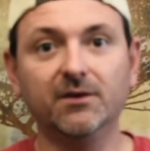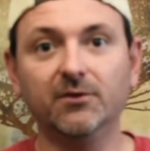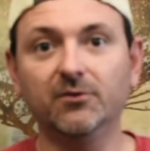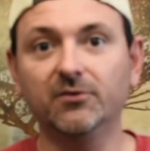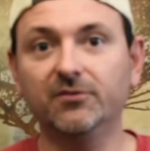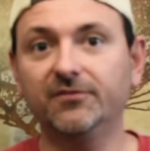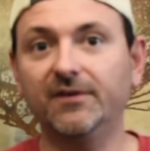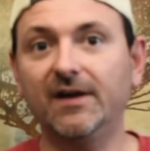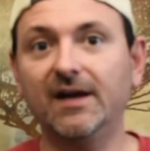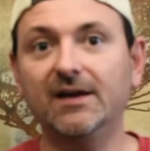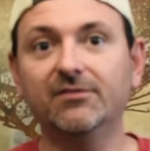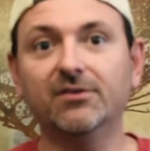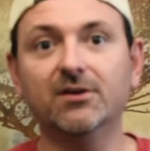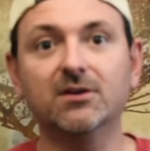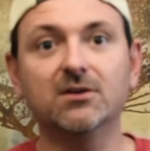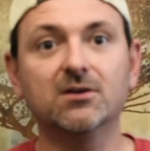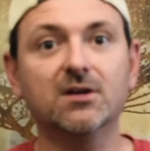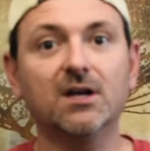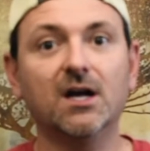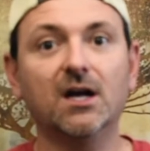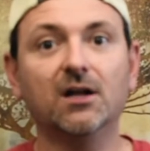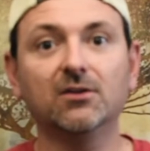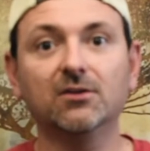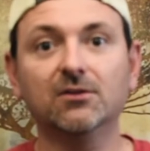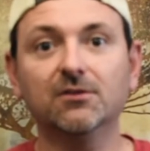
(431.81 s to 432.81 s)
It was
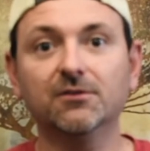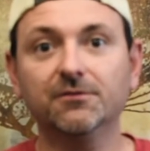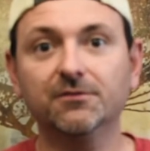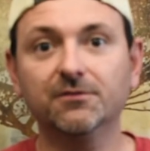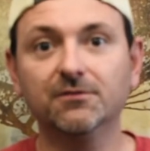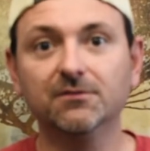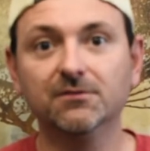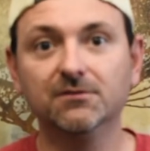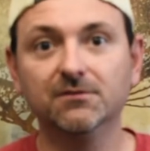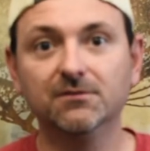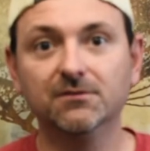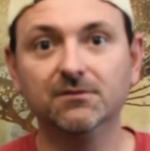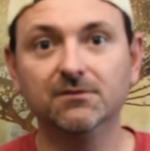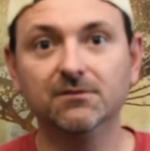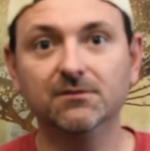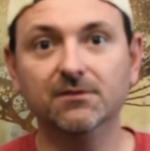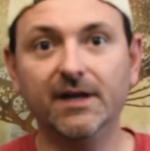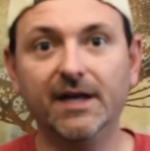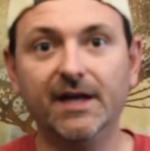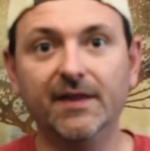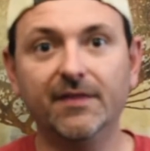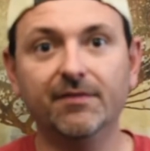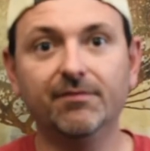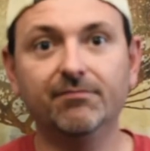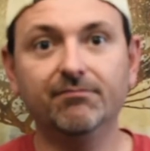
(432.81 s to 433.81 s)
$500,
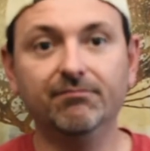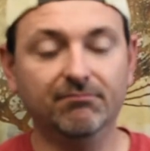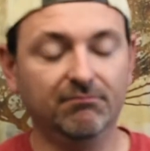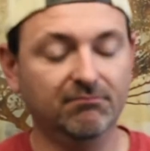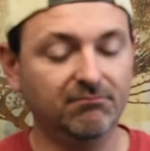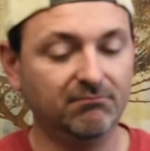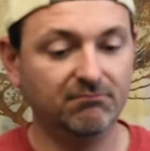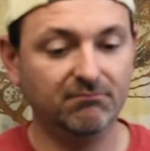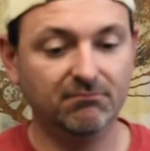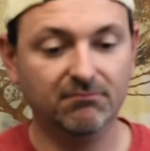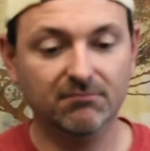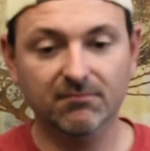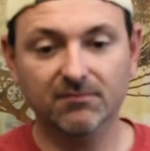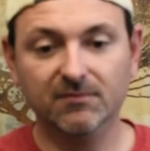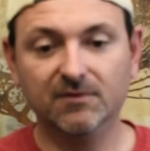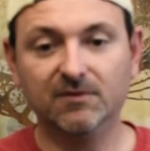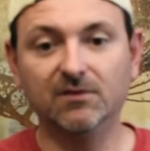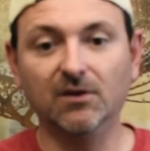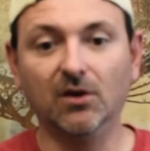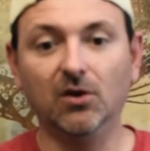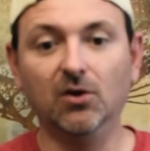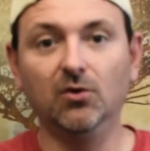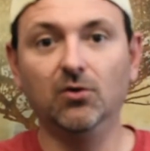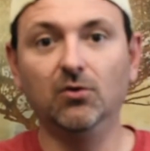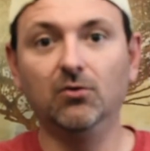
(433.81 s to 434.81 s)
and
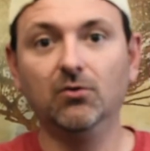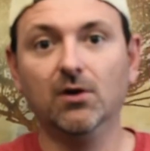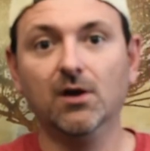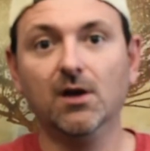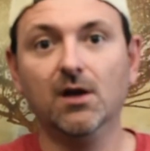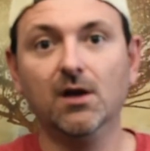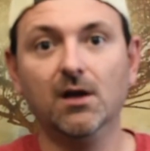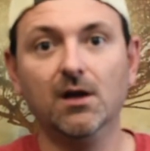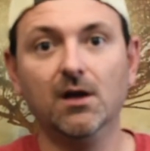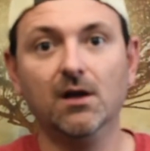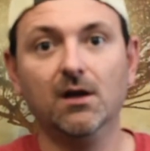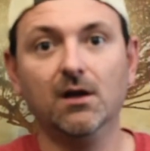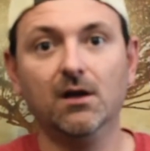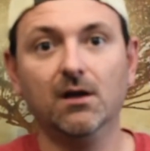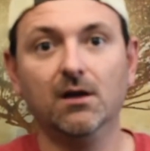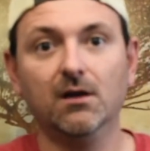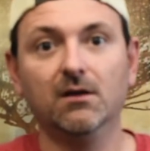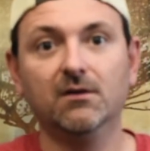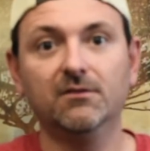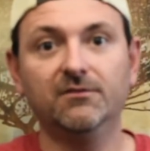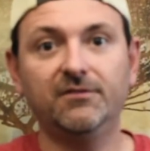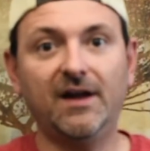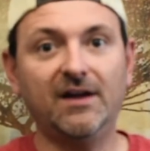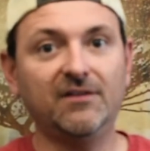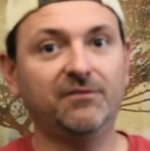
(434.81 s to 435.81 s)
so
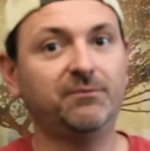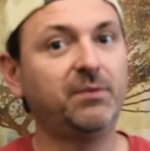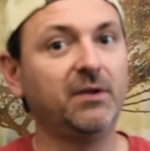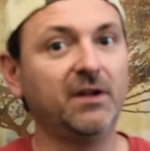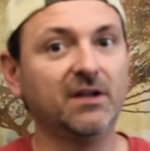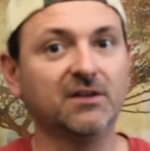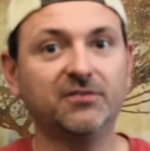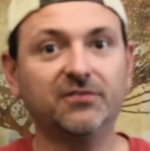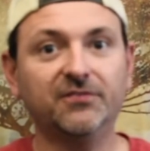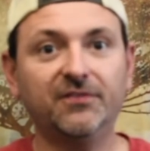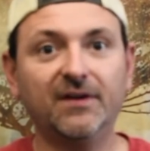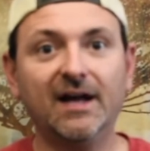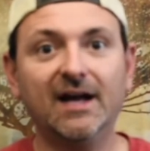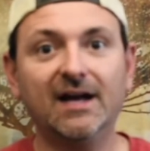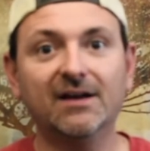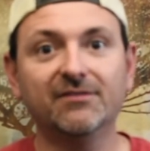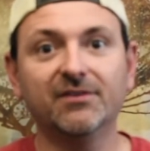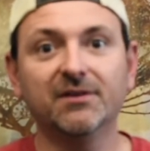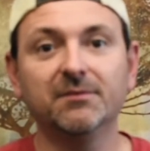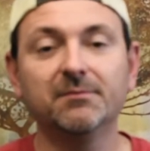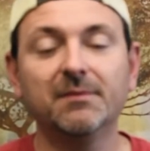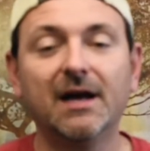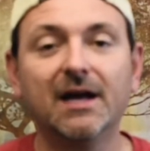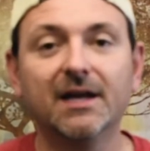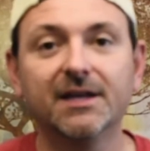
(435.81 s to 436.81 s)
5 plus
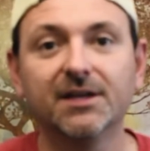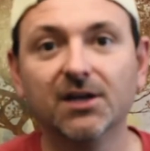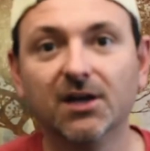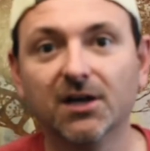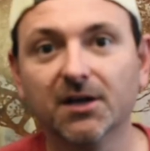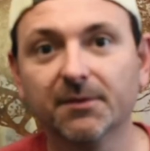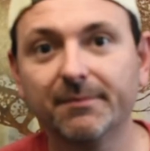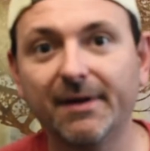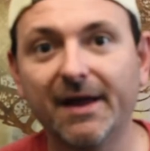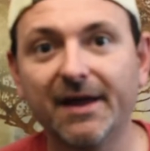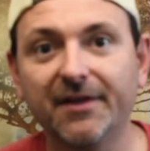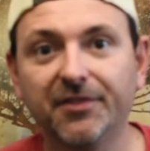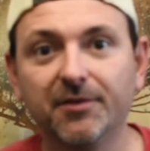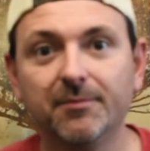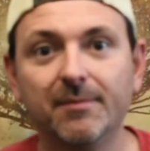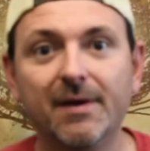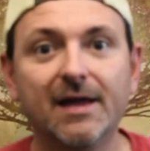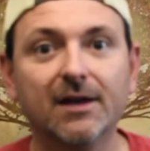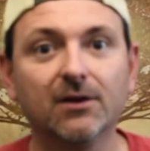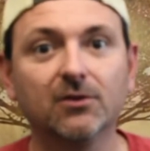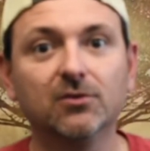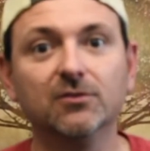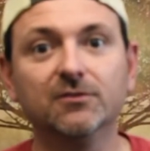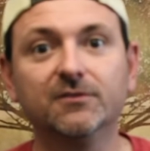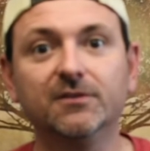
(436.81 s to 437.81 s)
5 in my young
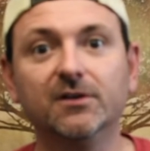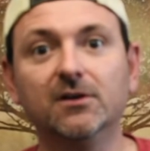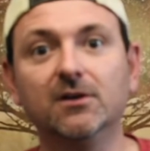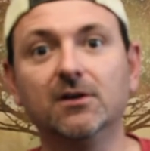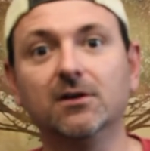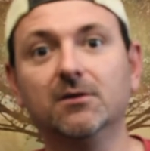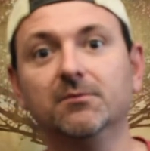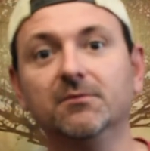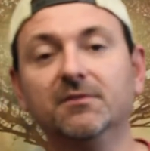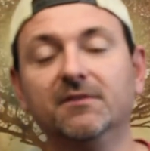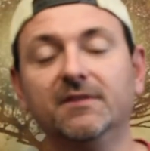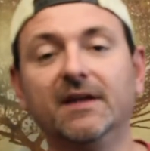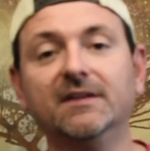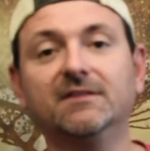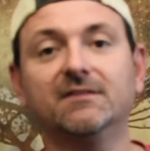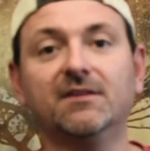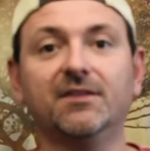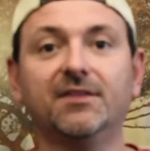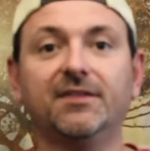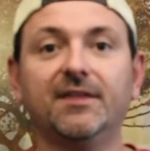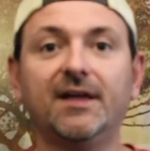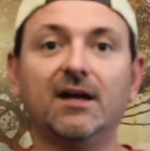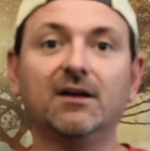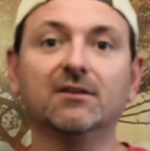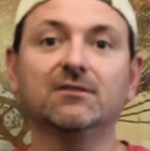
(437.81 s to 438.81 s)
mathematical terms,
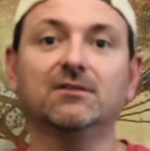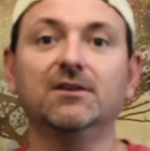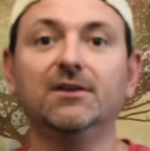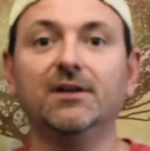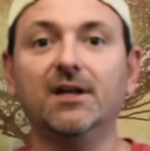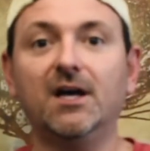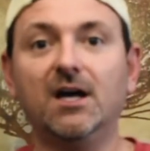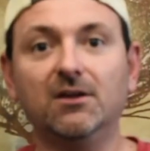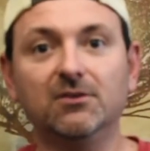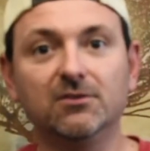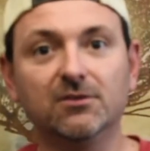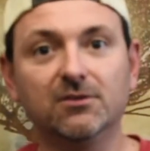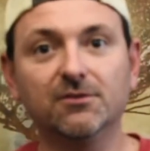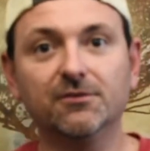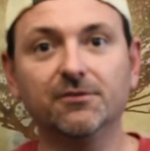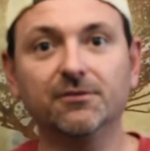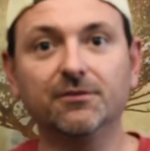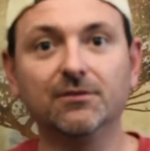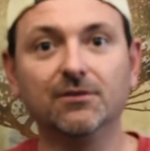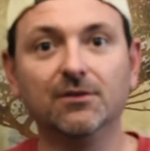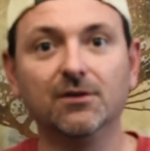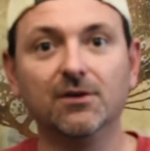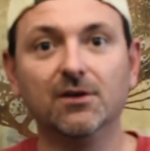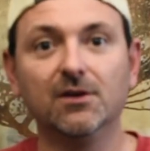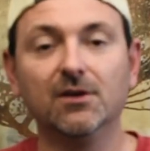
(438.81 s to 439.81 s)
that's
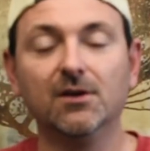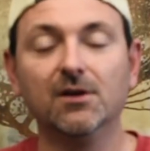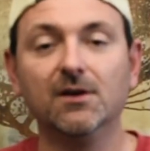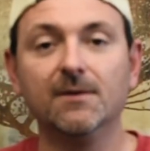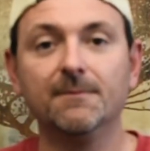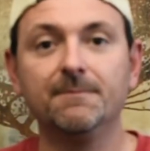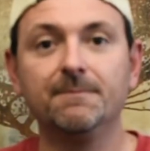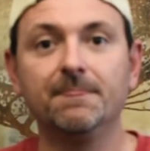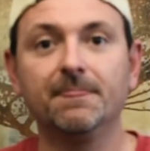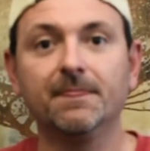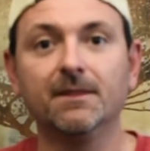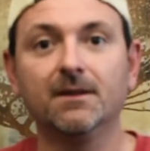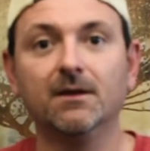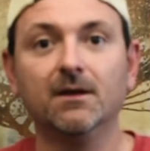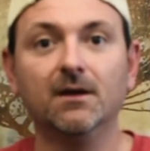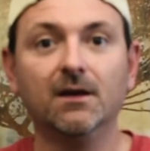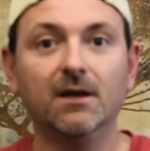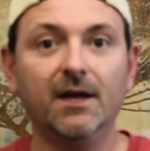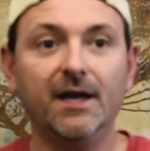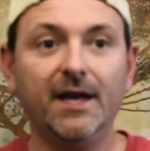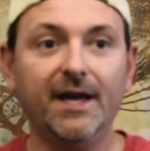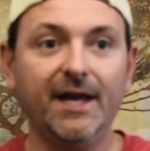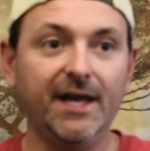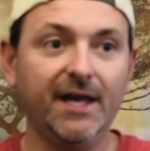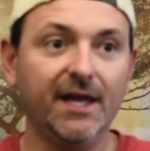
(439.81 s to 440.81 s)
$1,000,
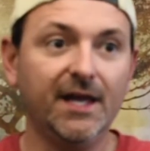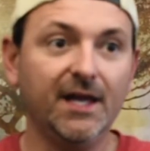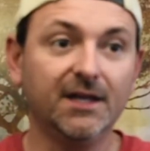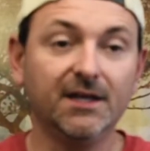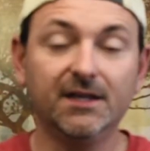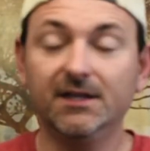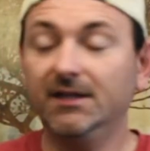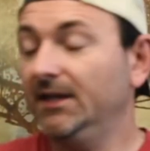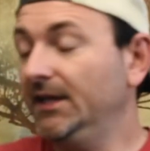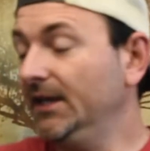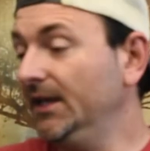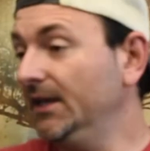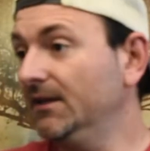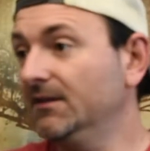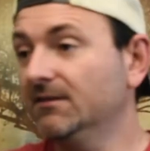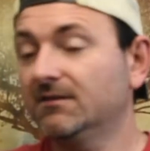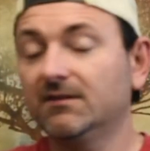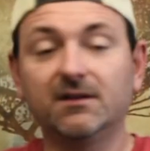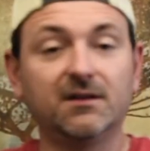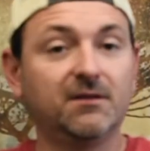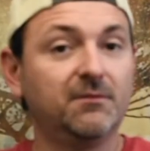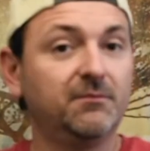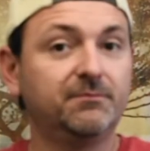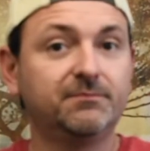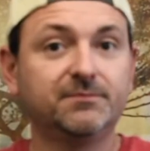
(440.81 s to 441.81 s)
and it is
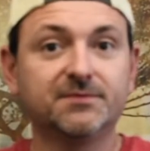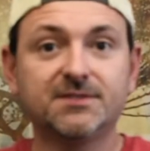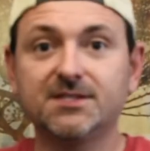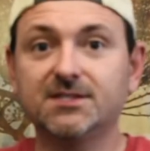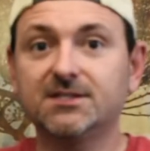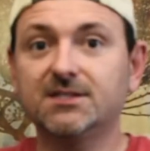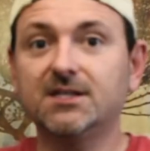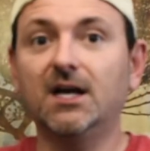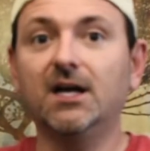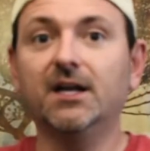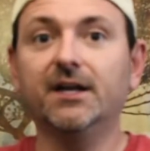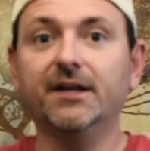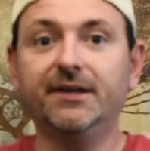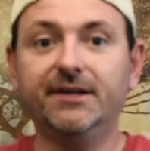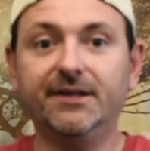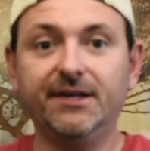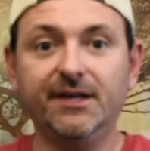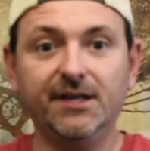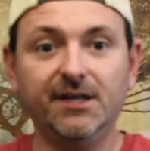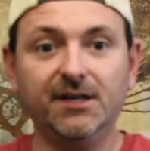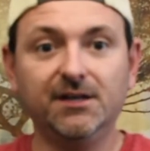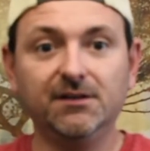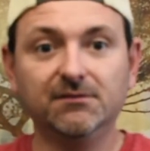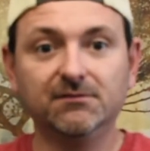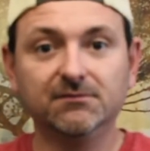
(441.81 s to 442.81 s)
an
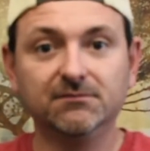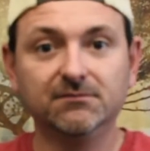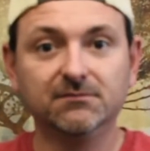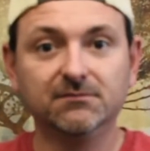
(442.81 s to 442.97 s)
astonishing